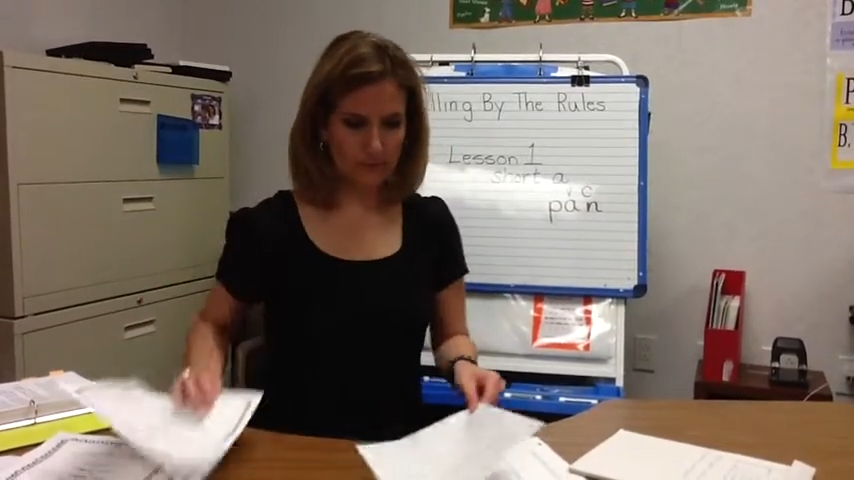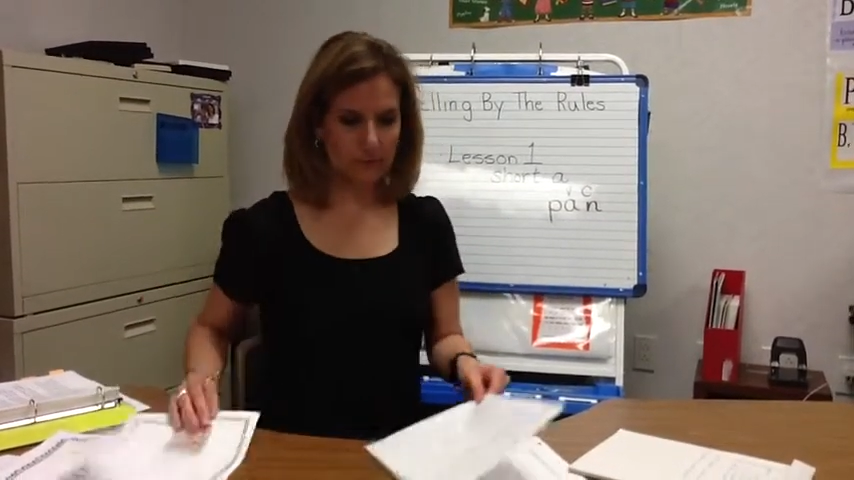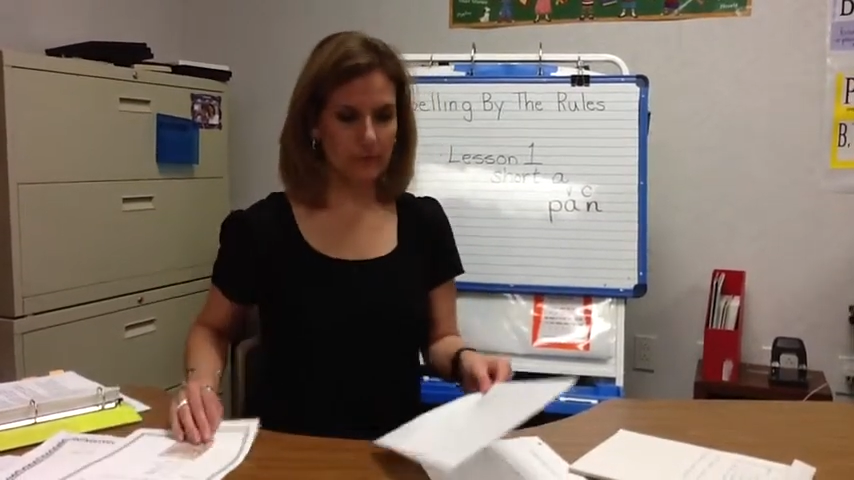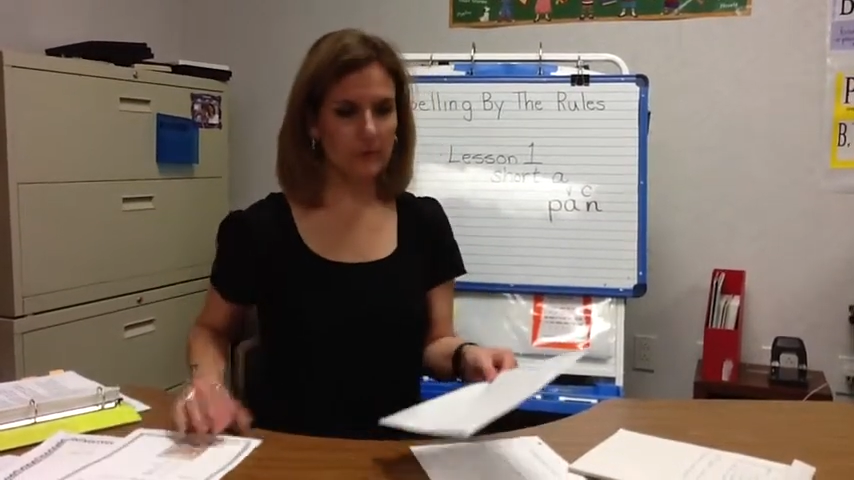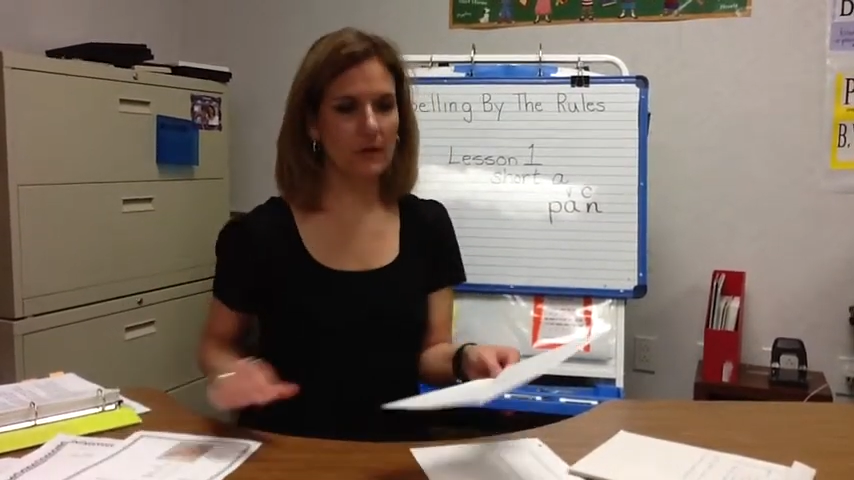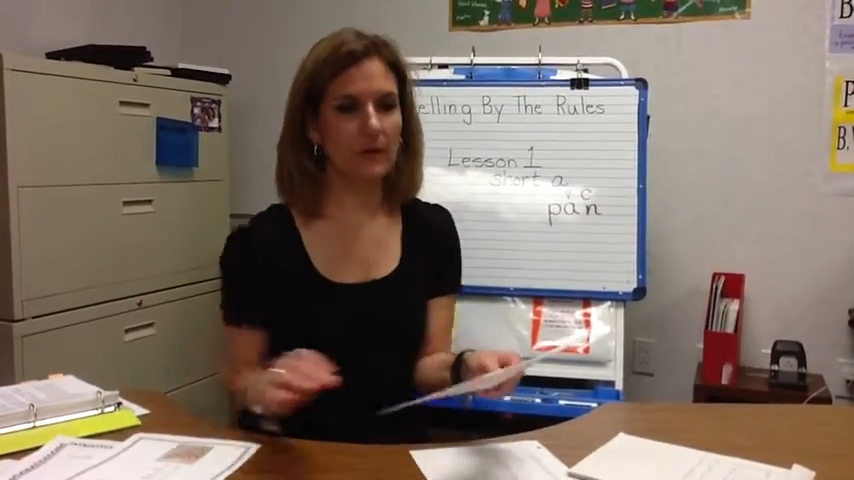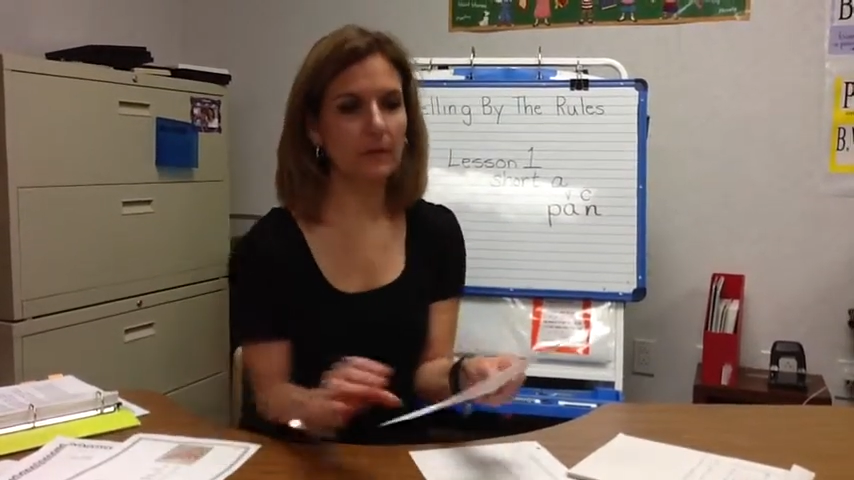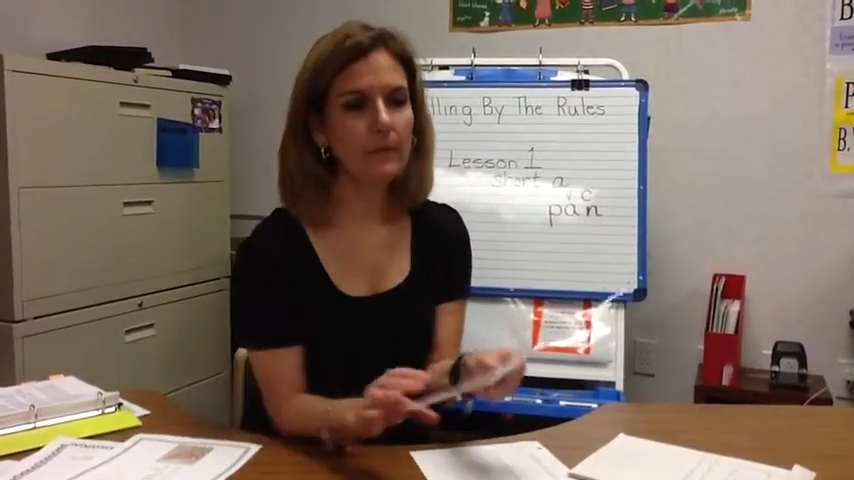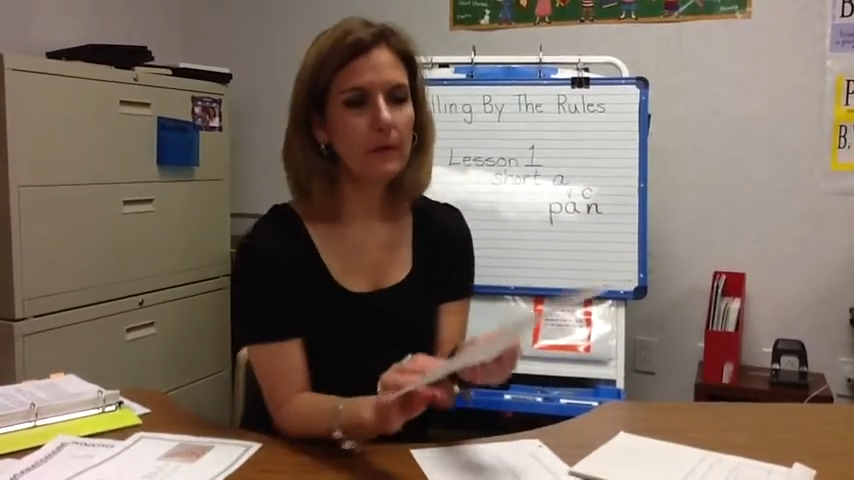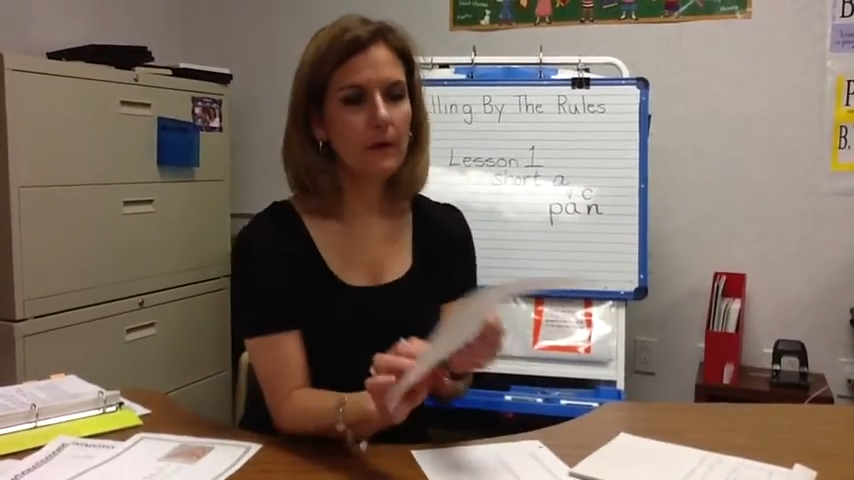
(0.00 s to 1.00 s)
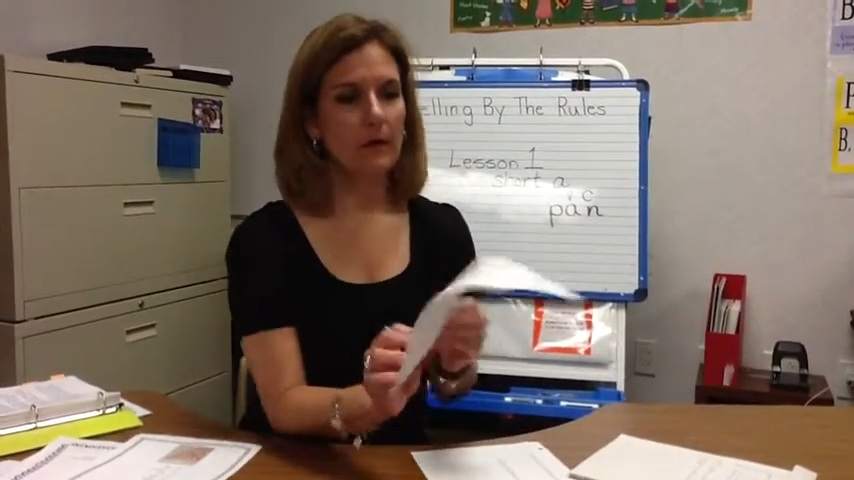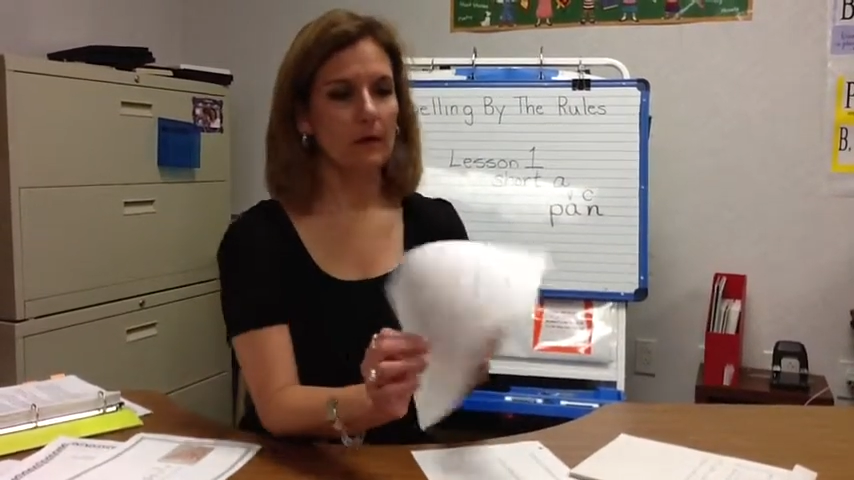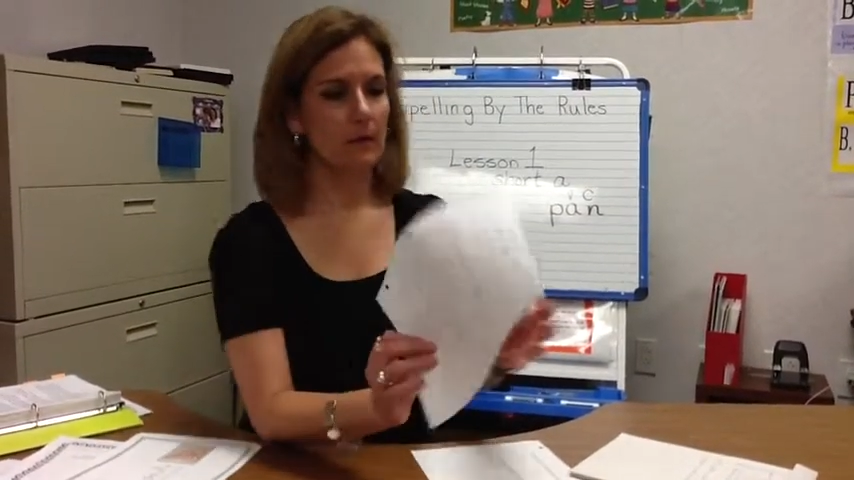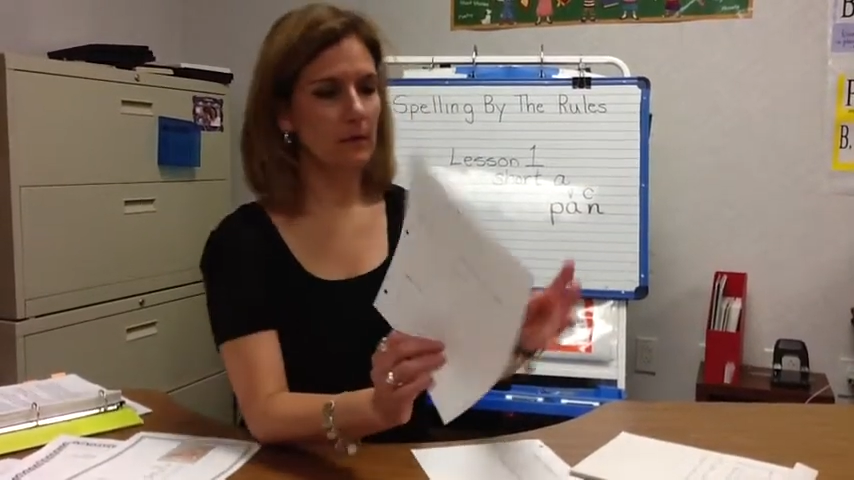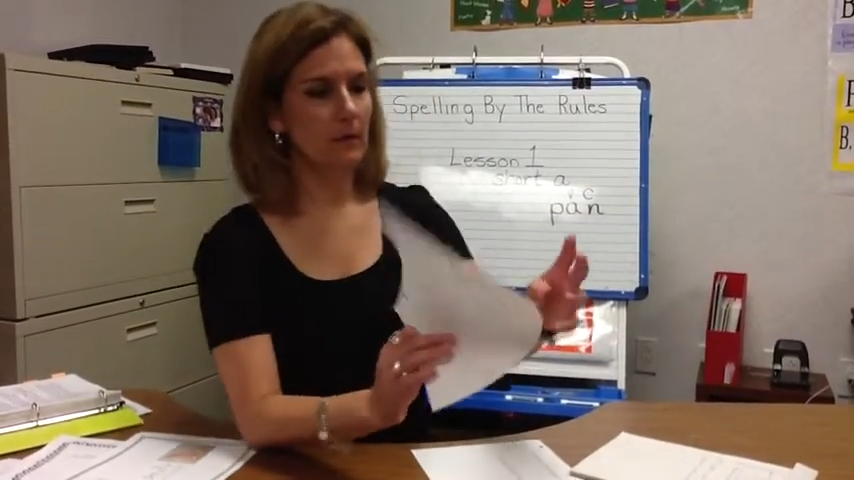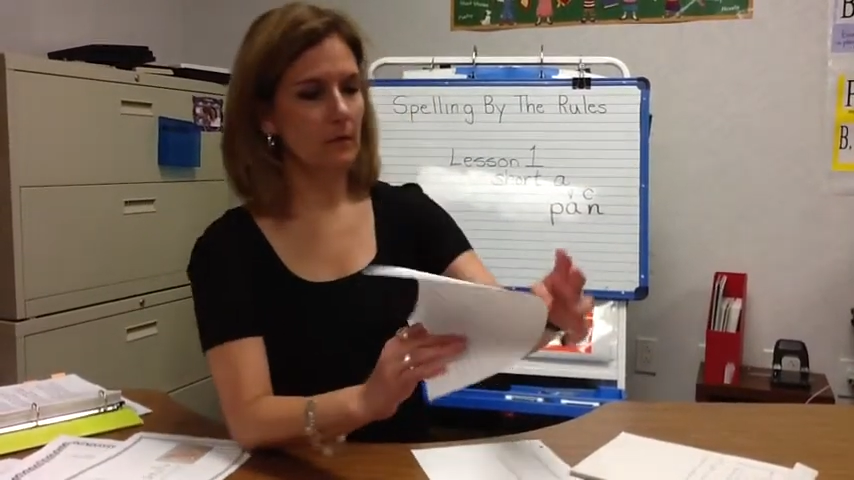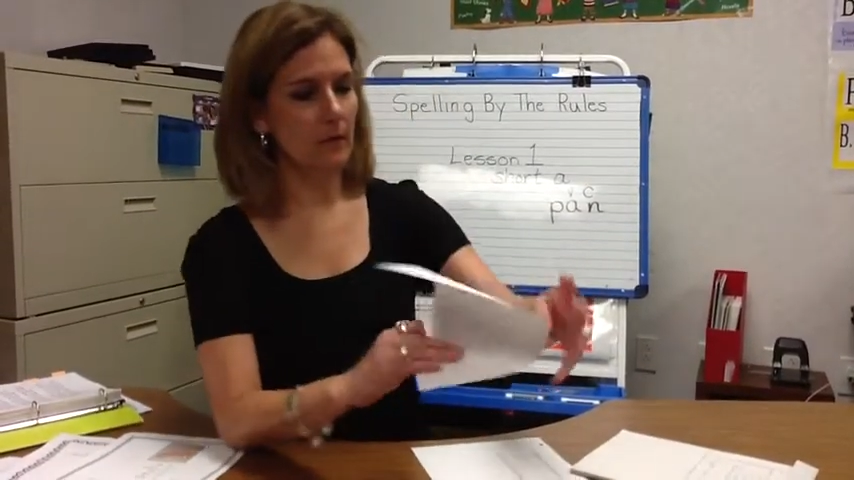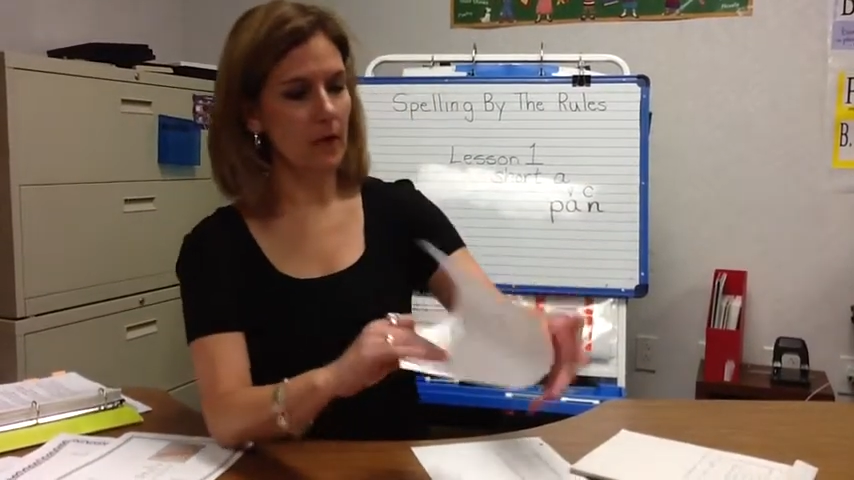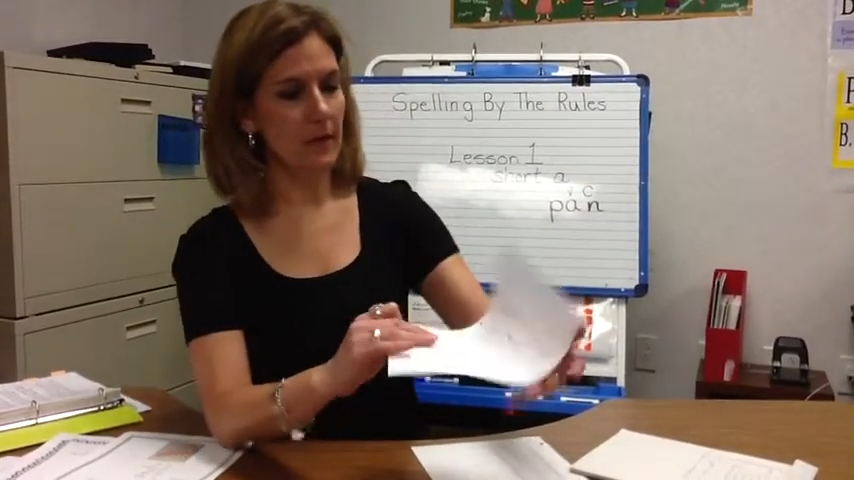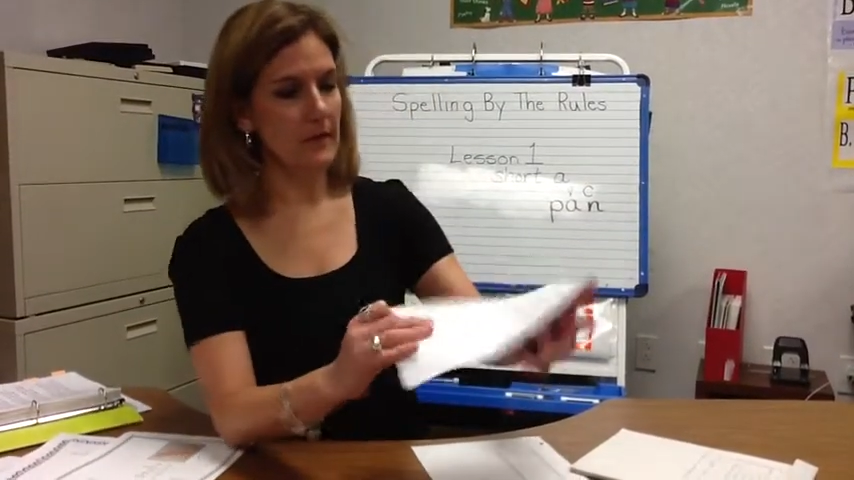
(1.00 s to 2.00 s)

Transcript: So, on